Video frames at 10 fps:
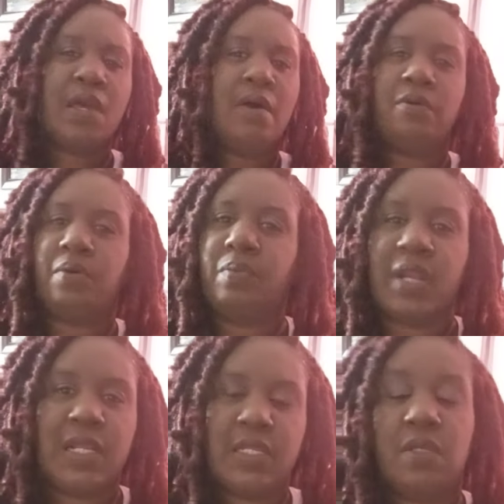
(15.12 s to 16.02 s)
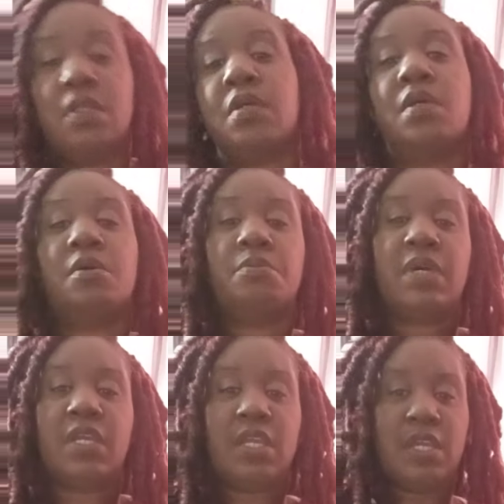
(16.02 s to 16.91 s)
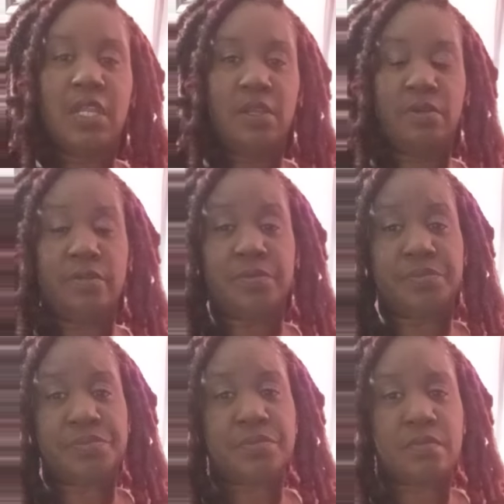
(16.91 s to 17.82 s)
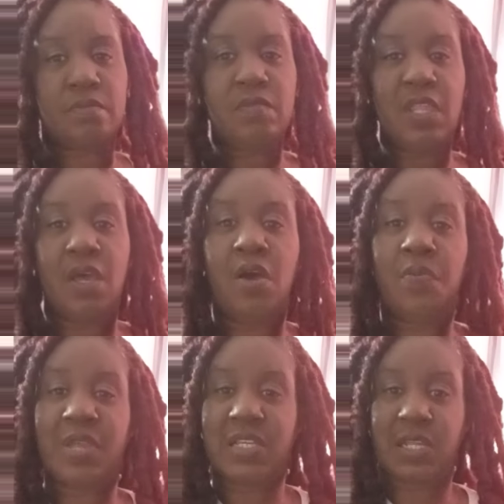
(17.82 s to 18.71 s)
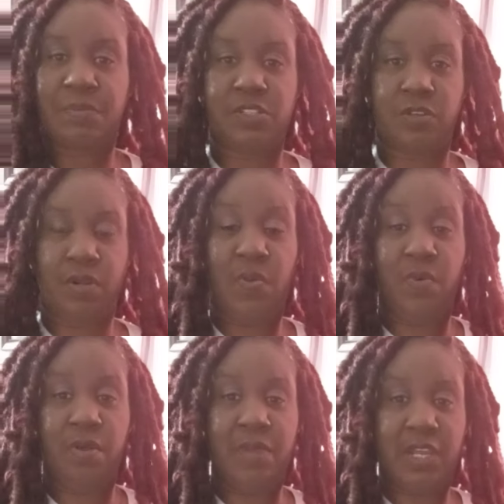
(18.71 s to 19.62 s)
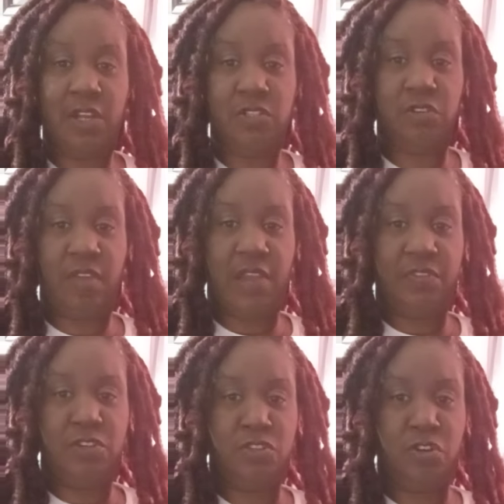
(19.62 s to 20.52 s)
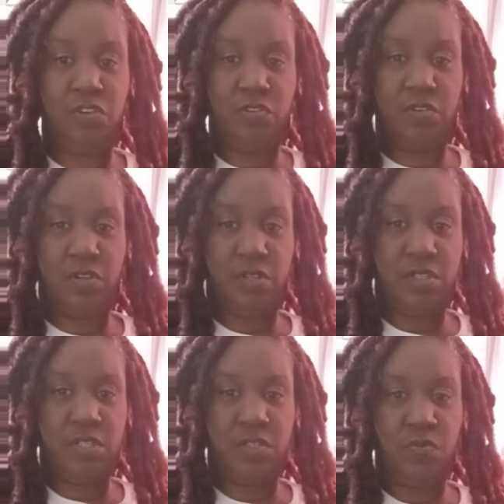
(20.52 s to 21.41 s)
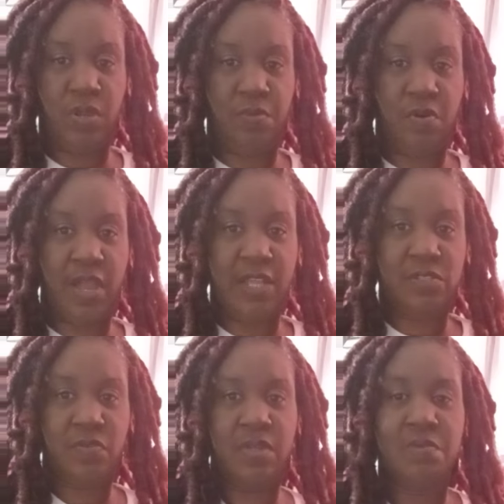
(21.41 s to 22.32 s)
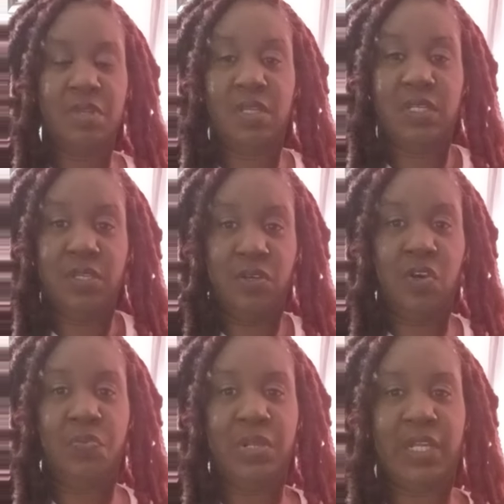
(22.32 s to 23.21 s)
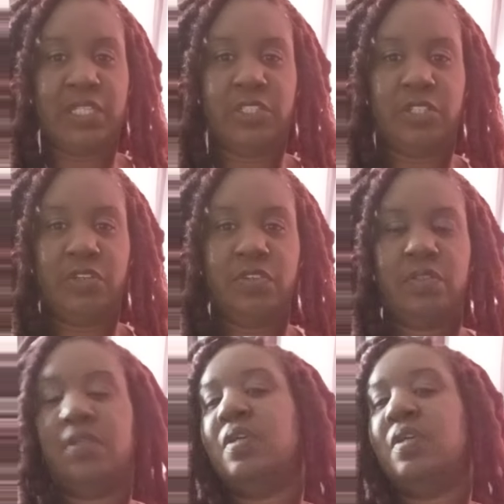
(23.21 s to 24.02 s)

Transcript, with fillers: I don't know what I did. But anywho, I hope you guys like my shirt. I'm wearing my Cuddles and Crafting shirt. It says Rainbow Ice Cream. Hope you like this shirt.